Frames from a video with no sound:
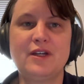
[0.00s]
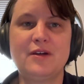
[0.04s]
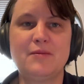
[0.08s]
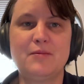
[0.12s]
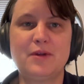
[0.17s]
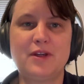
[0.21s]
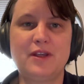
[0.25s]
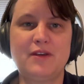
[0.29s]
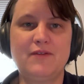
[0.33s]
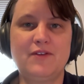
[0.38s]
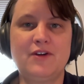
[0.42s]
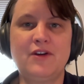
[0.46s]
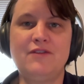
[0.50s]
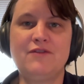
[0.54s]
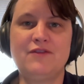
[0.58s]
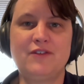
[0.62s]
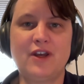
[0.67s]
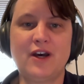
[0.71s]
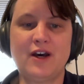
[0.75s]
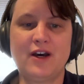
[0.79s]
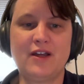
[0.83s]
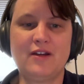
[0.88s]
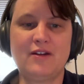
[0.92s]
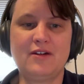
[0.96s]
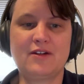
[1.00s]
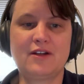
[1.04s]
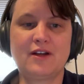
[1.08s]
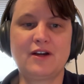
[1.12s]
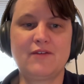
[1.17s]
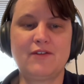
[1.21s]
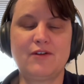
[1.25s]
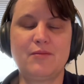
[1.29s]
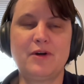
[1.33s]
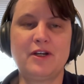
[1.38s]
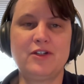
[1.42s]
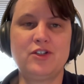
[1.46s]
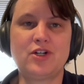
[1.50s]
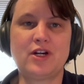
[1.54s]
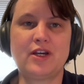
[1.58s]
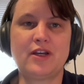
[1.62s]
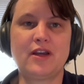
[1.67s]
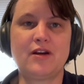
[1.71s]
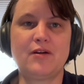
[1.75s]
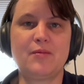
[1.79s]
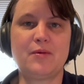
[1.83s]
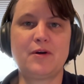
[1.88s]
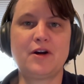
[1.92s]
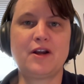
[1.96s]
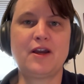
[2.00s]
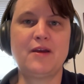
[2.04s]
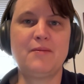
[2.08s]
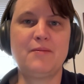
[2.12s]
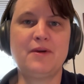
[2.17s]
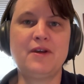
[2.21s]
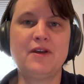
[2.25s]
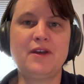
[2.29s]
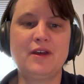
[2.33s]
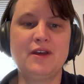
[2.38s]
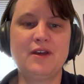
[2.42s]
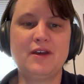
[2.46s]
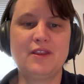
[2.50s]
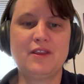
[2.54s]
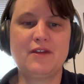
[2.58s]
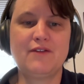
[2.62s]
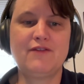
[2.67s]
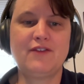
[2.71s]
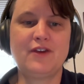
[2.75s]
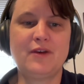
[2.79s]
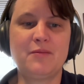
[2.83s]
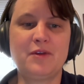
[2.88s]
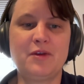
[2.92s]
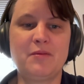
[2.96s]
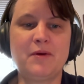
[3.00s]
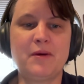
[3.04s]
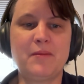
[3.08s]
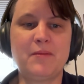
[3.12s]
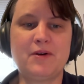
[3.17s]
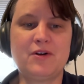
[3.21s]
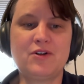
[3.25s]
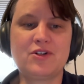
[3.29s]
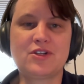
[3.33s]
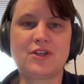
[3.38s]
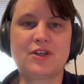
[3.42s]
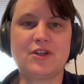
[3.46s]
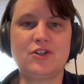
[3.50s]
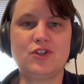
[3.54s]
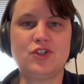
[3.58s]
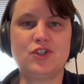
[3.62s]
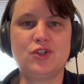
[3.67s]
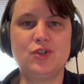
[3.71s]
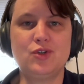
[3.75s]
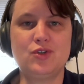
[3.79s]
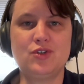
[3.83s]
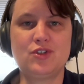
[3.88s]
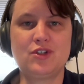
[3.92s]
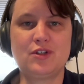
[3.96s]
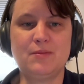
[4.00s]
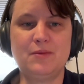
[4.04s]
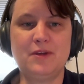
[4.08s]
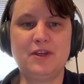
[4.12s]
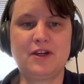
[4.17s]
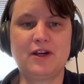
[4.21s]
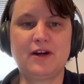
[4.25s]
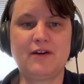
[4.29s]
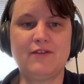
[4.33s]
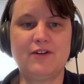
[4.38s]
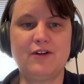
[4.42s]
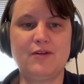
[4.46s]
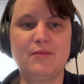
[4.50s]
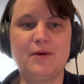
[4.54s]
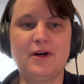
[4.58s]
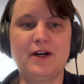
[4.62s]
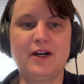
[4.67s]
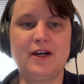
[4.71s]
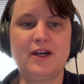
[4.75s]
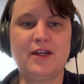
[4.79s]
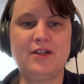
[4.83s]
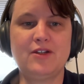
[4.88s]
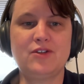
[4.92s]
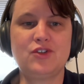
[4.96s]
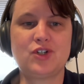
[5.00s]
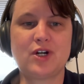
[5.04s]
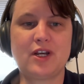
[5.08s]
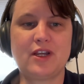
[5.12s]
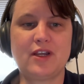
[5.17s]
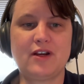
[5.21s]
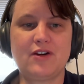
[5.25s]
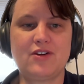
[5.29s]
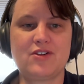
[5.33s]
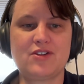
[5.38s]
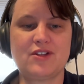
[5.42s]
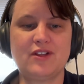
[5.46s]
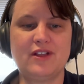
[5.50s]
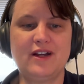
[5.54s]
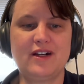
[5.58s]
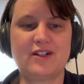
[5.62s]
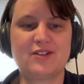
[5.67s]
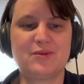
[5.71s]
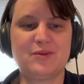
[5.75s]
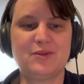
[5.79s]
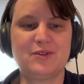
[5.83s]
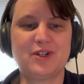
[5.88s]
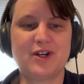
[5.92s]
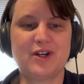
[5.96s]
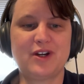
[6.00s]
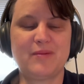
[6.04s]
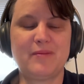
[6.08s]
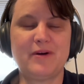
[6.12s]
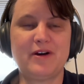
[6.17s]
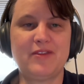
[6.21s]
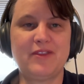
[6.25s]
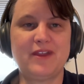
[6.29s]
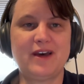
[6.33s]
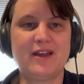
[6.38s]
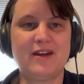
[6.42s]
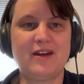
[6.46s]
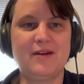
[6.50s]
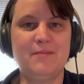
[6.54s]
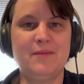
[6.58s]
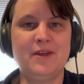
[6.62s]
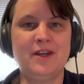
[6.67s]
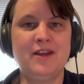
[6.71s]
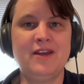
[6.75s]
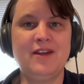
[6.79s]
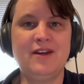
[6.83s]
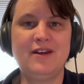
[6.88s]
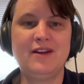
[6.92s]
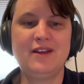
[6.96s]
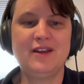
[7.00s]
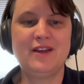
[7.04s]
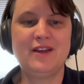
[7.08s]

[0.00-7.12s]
But even if not covered by TRICARE Prime, the family members can choose to be covered by TRICARE Select. We'll talk about that in a minute.